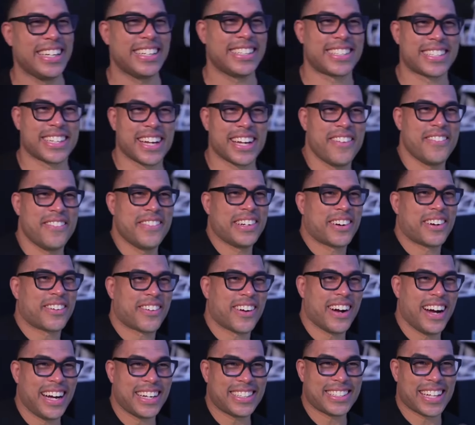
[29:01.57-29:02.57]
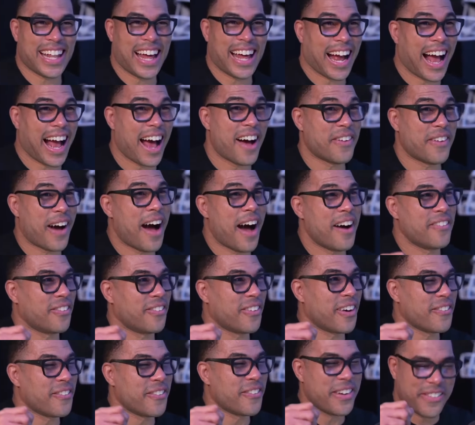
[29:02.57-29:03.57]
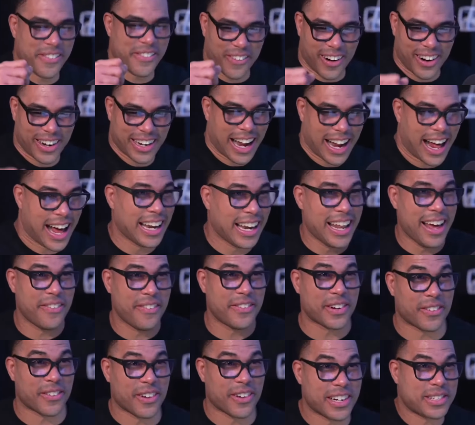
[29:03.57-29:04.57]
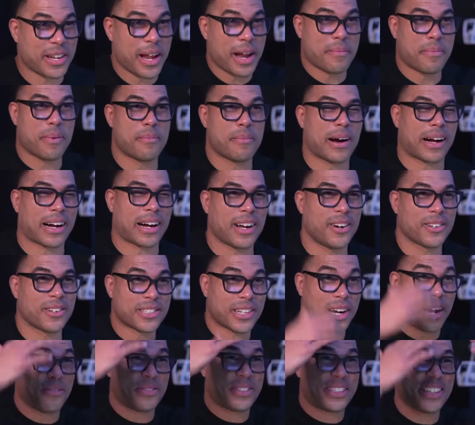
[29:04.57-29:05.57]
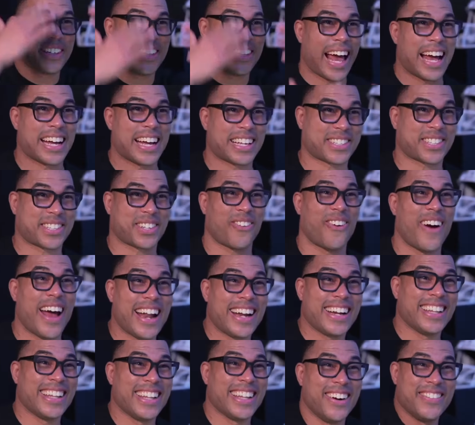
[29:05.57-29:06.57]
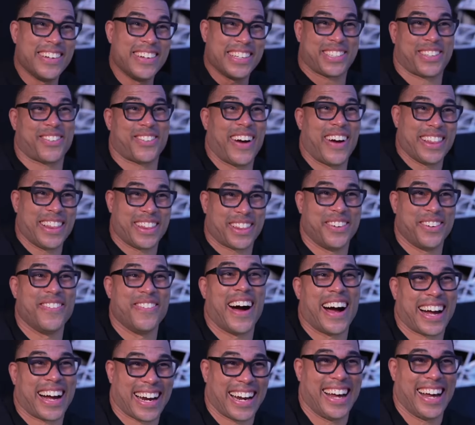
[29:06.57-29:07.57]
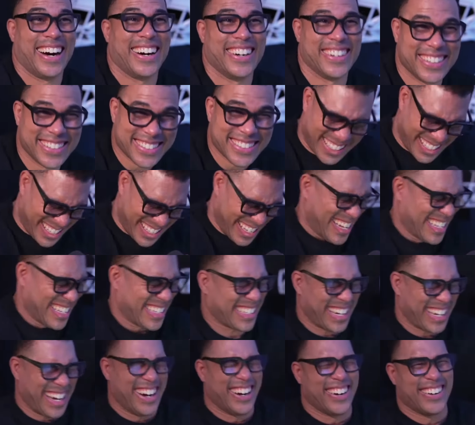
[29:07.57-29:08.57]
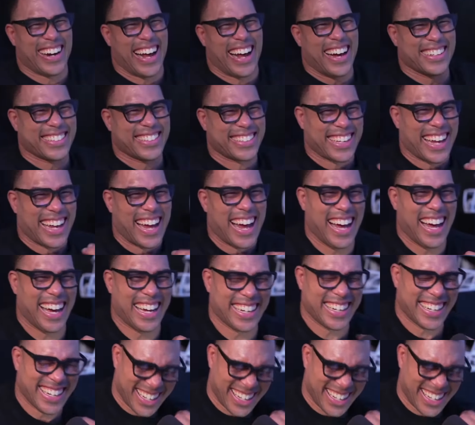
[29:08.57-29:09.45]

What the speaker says: a gym in a rush, like we've been working out, I left in a rush, I had to put my clothes on, I'm still like sweating a little bit, sweating through my clothes. It's cold outside.